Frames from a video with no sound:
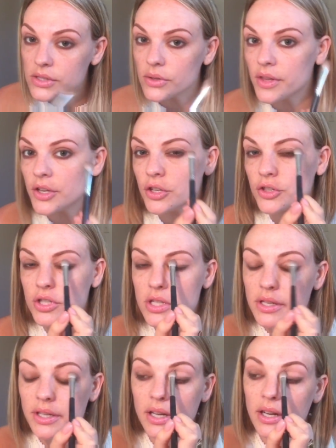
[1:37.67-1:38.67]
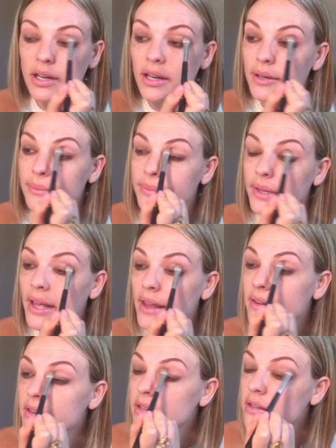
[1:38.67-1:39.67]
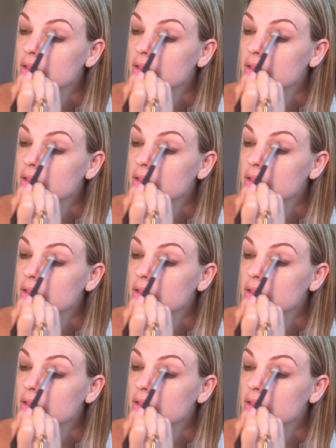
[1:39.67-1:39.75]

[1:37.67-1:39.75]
So then you're just gonna um, blend